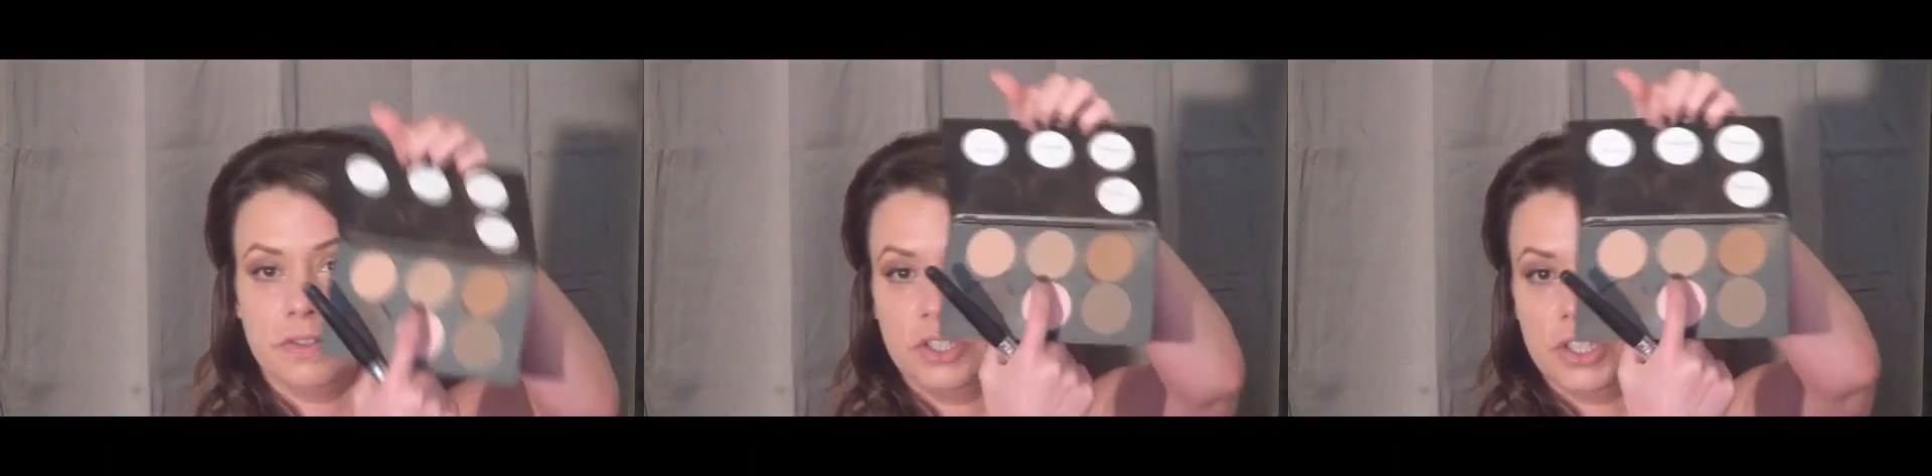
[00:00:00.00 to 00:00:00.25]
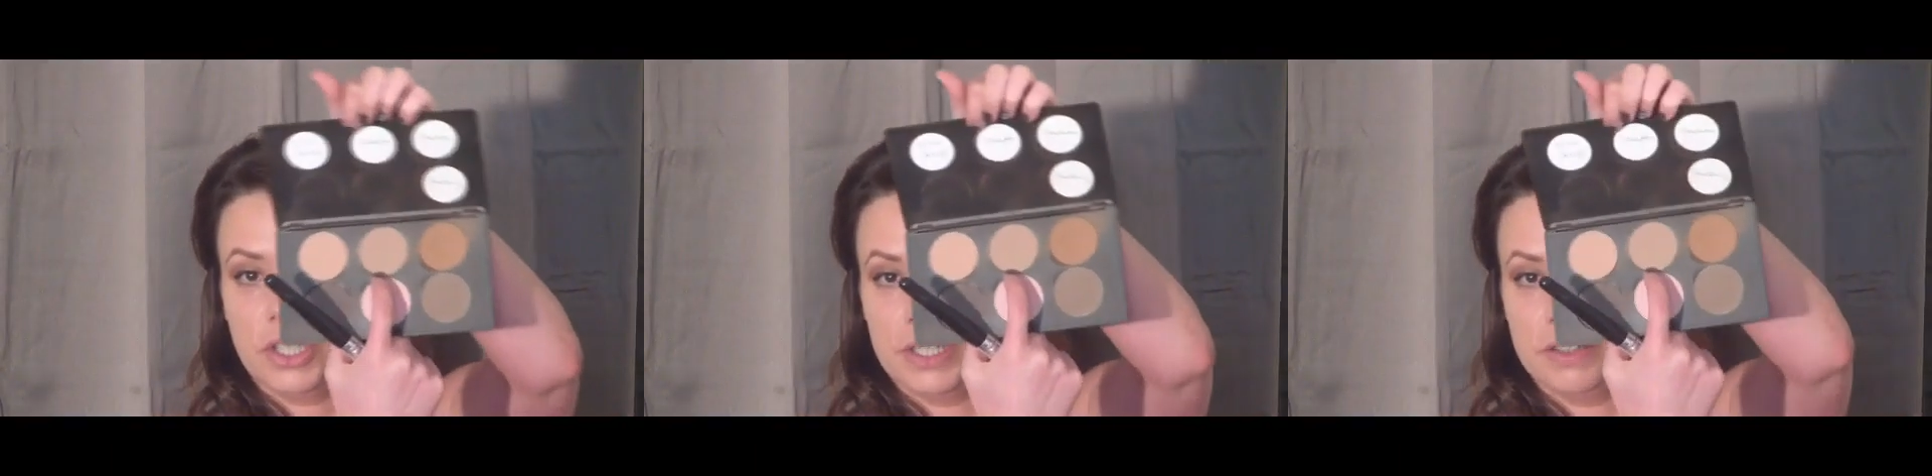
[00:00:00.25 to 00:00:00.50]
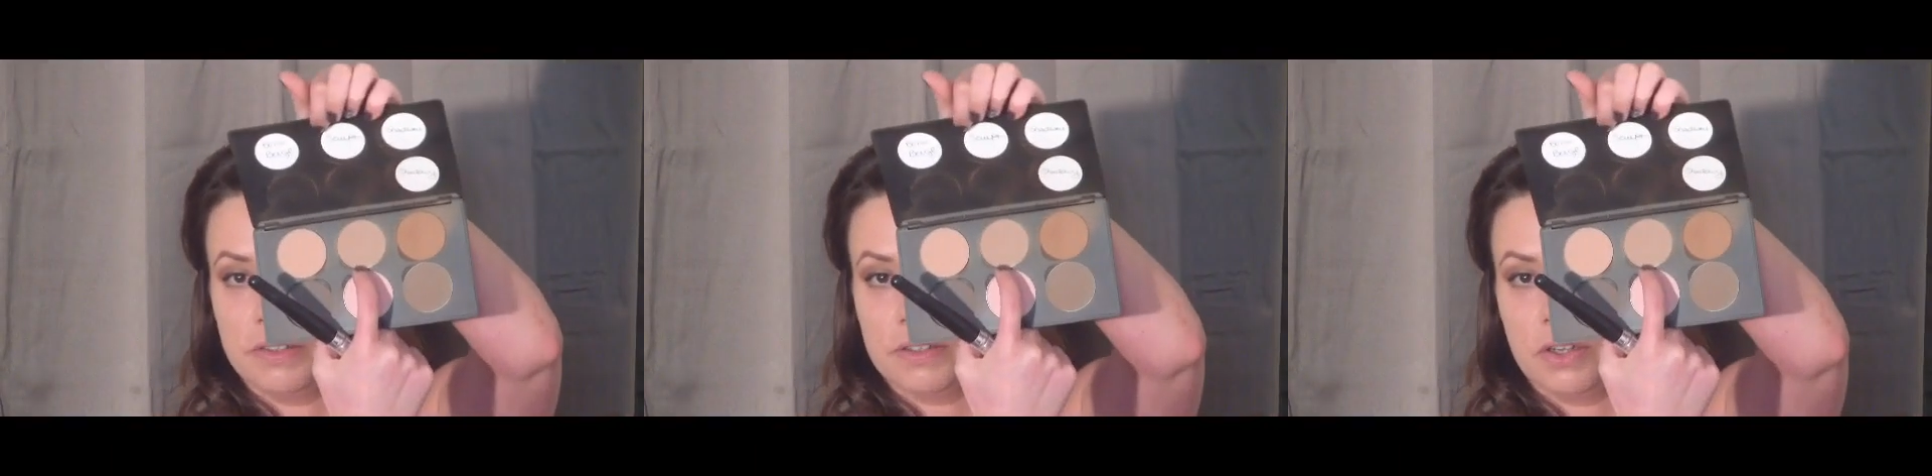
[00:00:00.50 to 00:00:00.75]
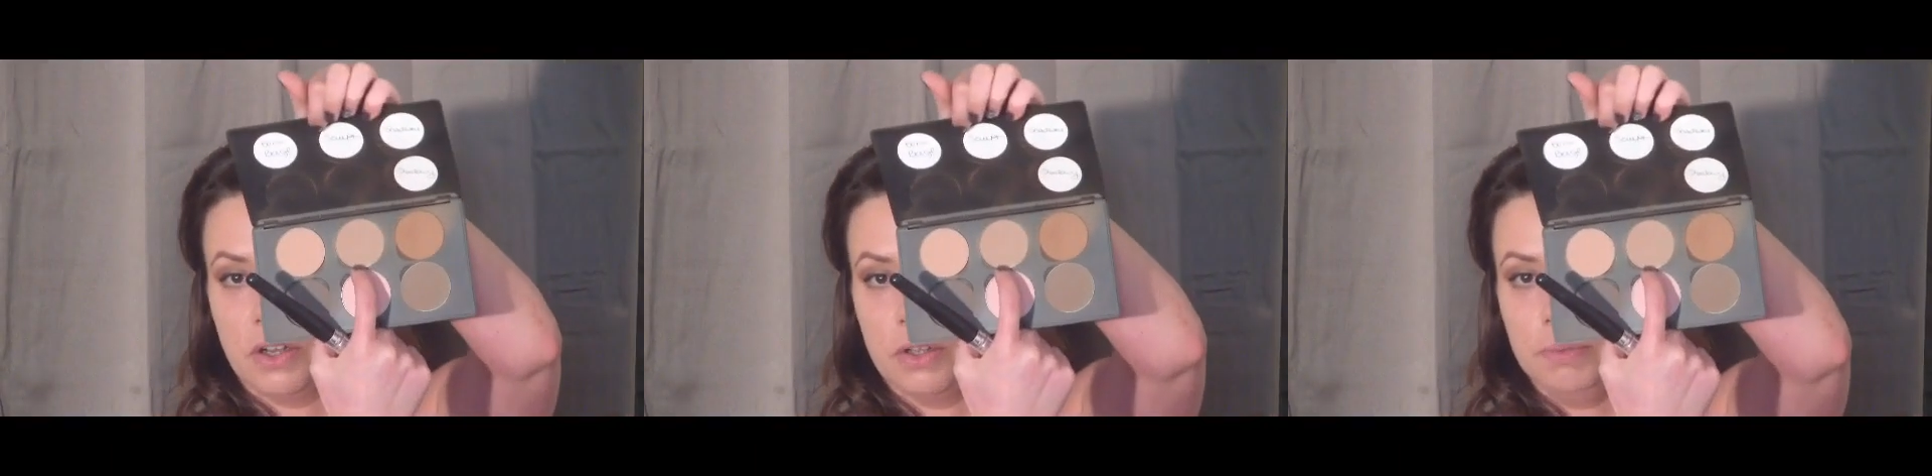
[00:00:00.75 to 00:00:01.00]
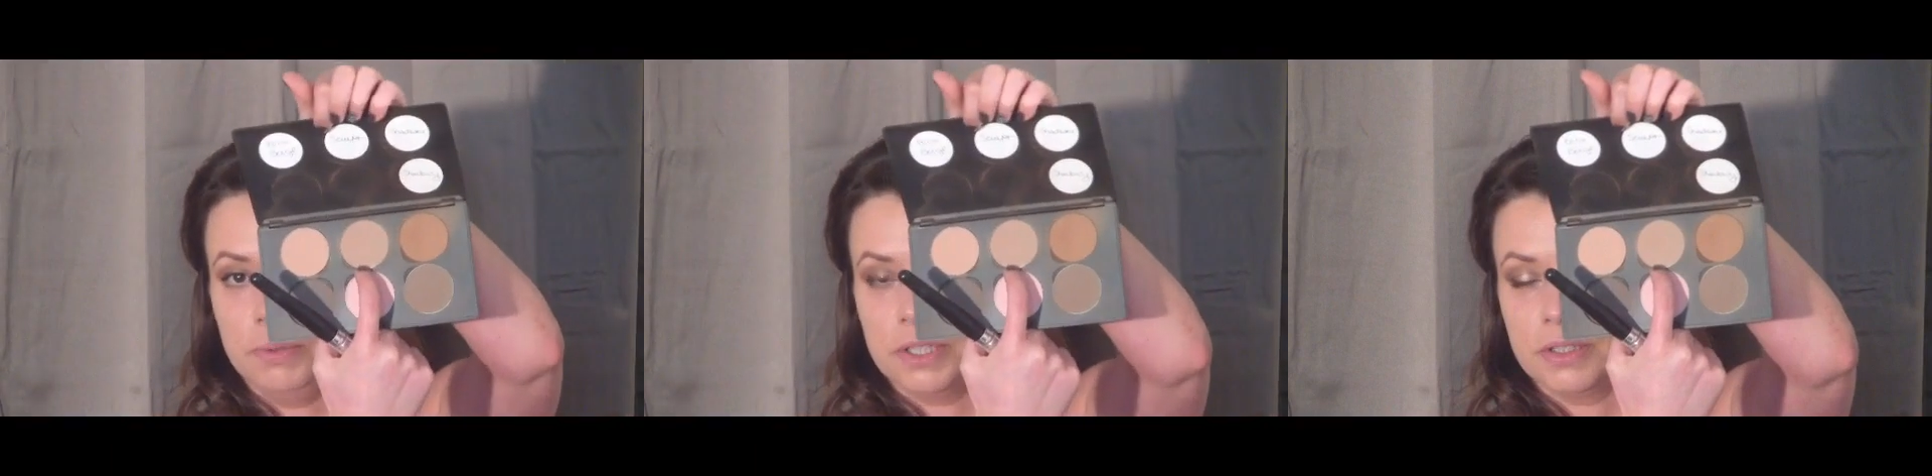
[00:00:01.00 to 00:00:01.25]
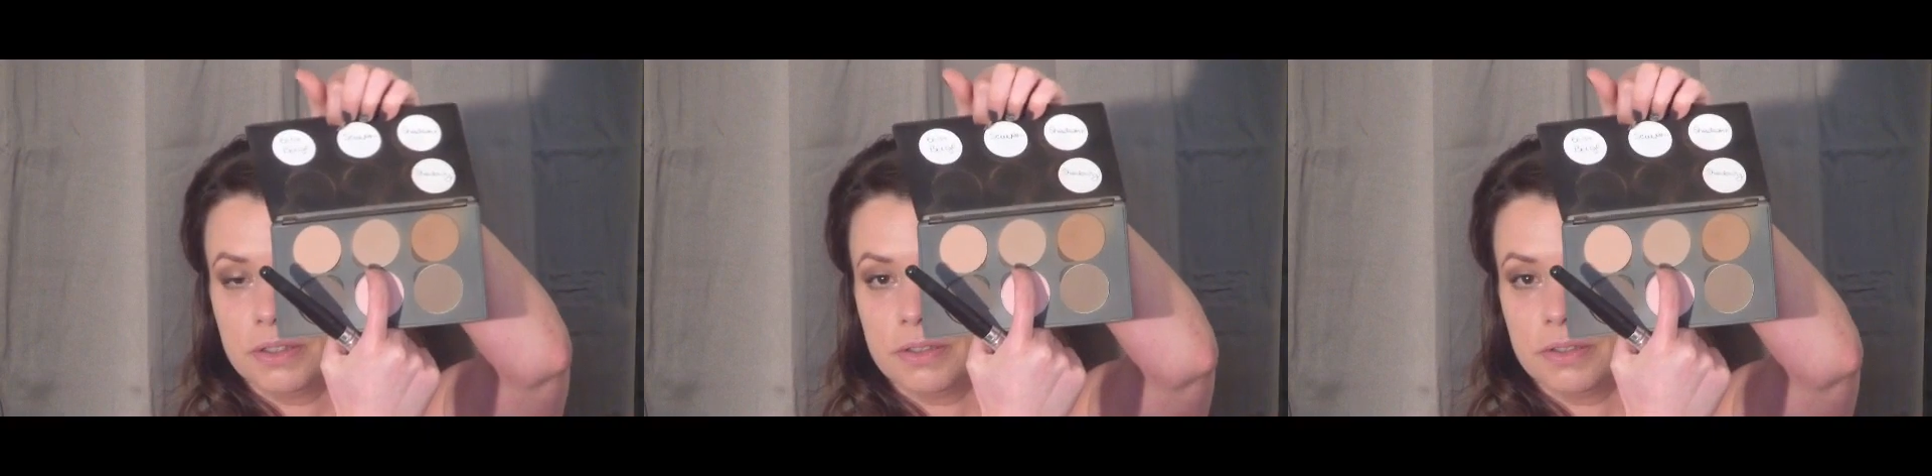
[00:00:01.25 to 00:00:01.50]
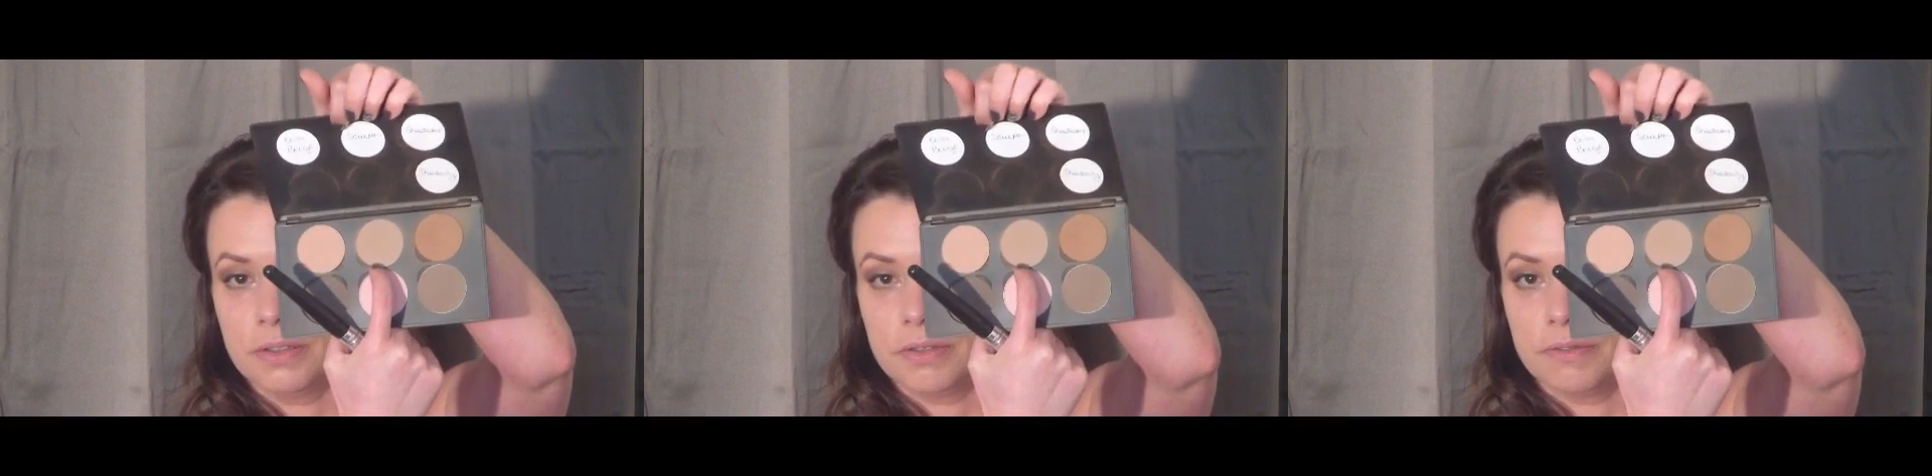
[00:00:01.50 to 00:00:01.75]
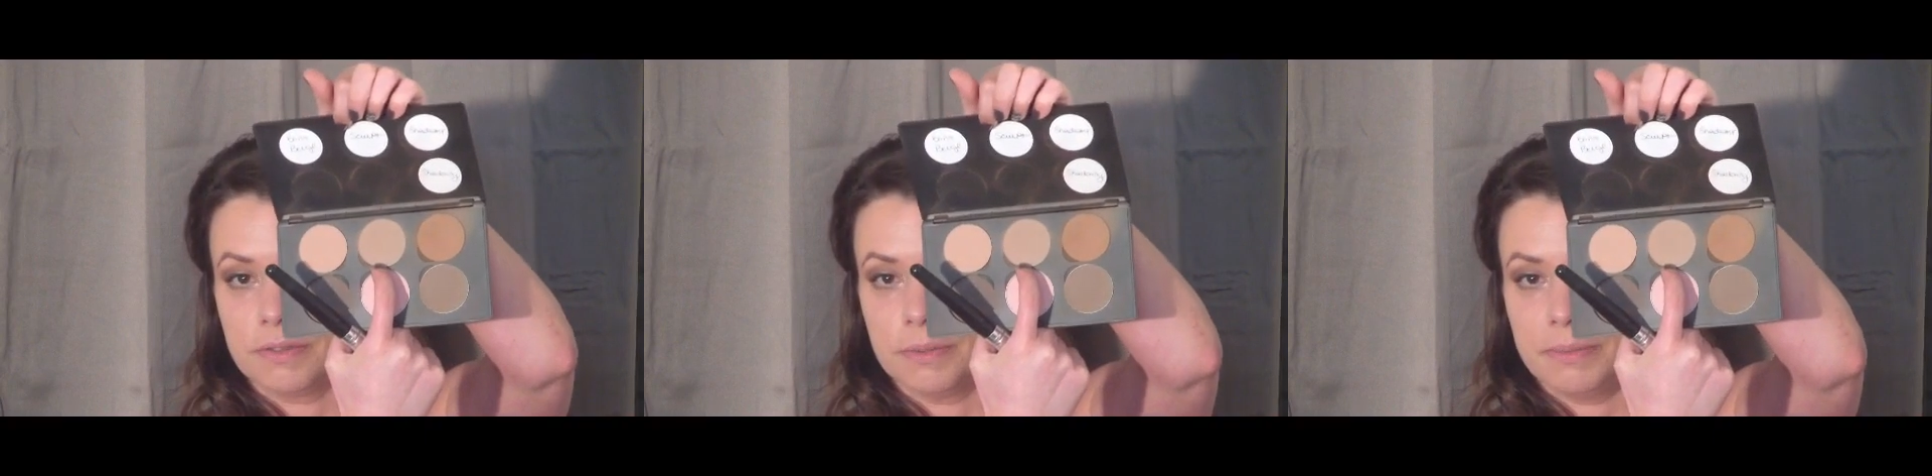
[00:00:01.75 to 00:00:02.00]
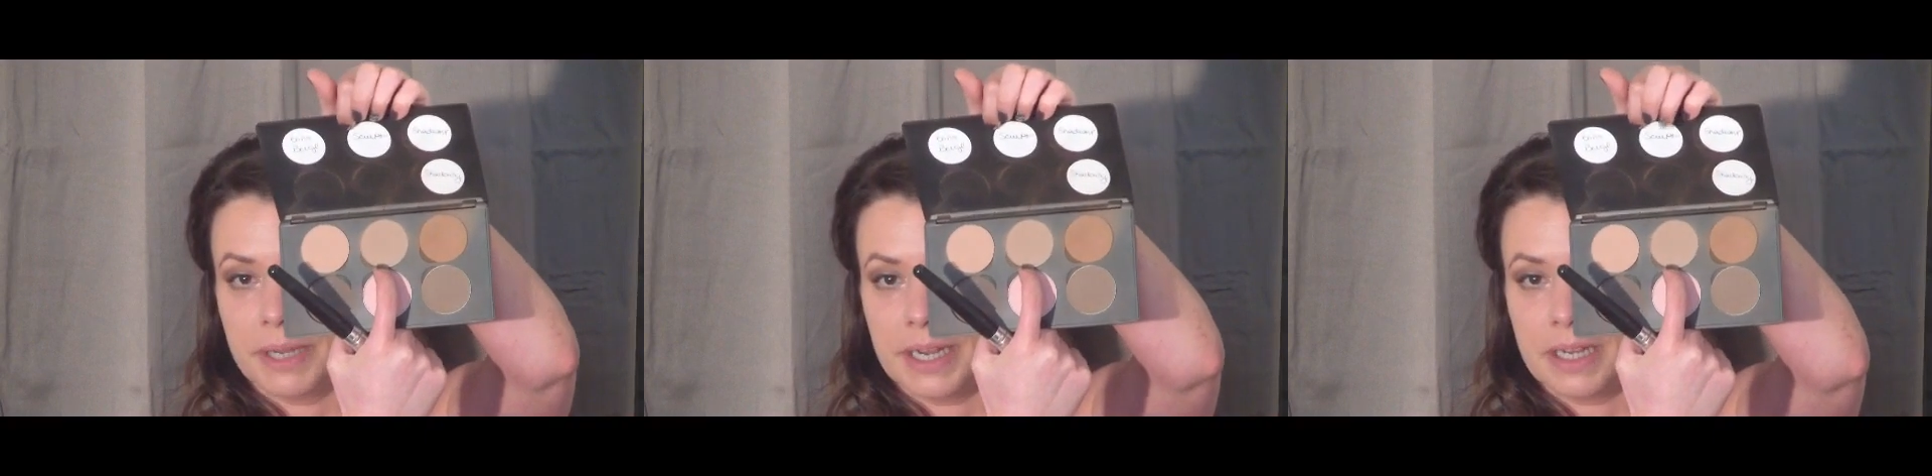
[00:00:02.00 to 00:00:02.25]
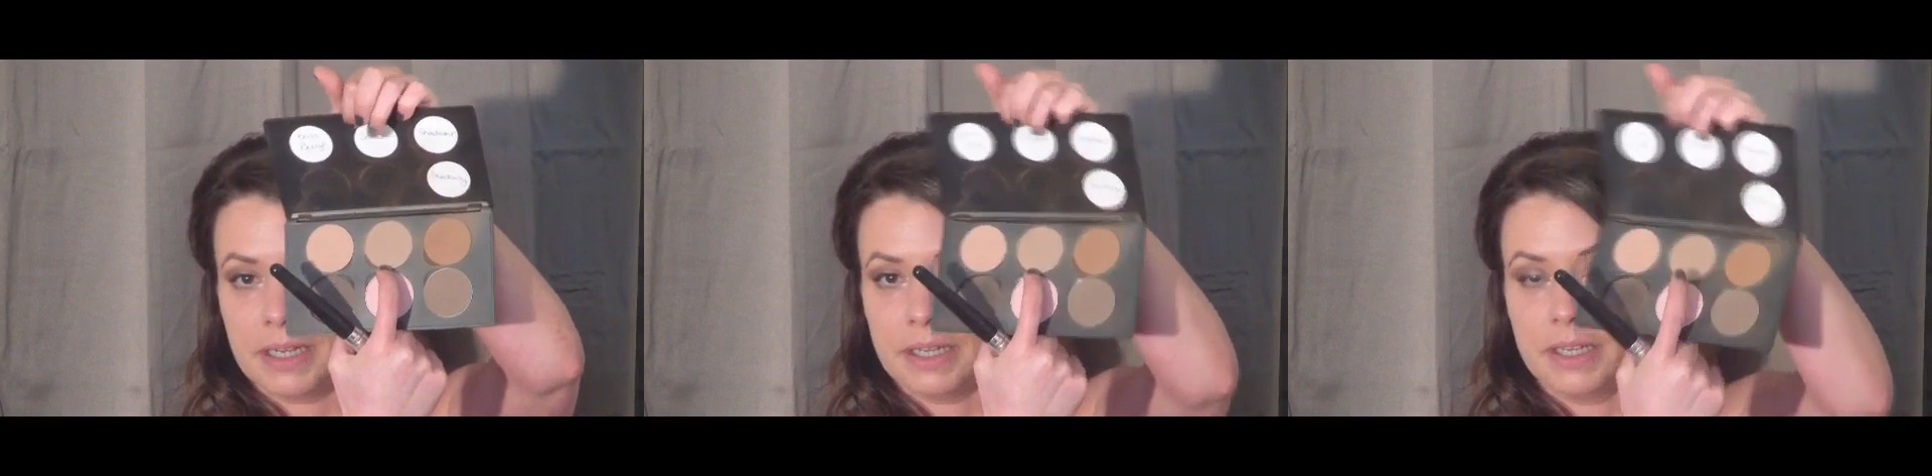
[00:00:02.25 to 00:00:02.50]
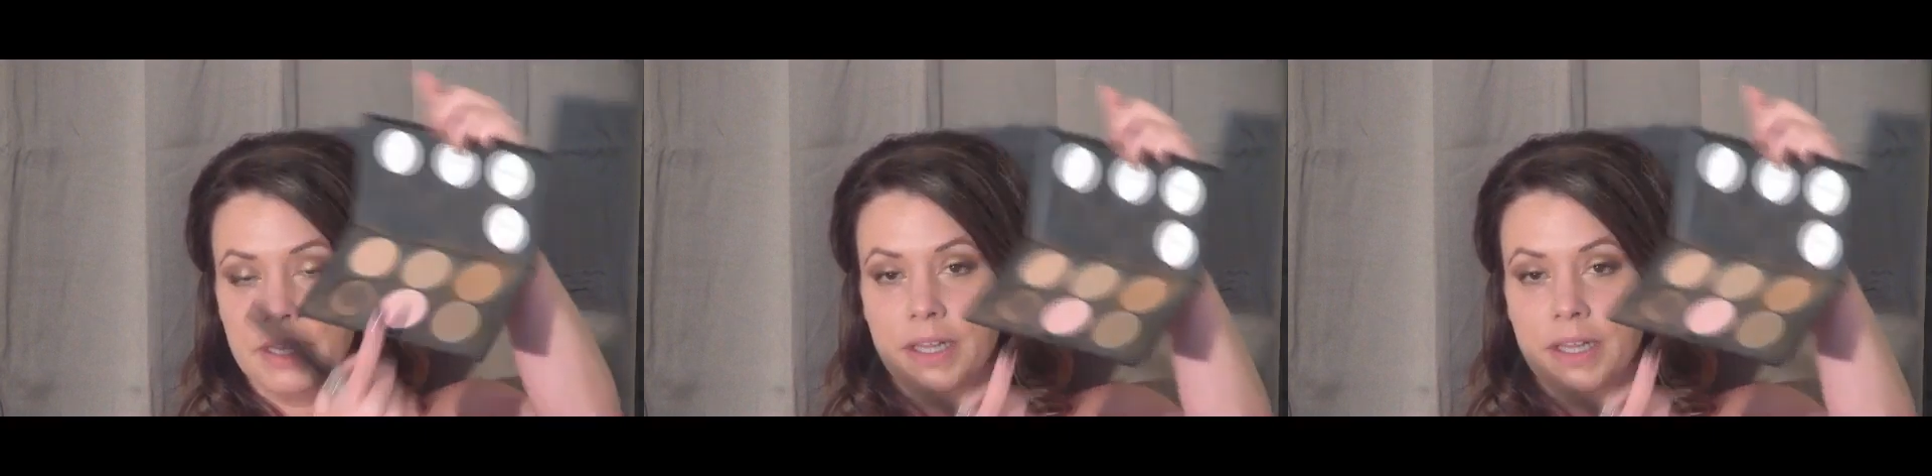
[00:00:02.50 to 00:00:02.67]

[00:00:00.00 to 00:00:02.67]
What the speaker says: the shade Sculpt from MAC,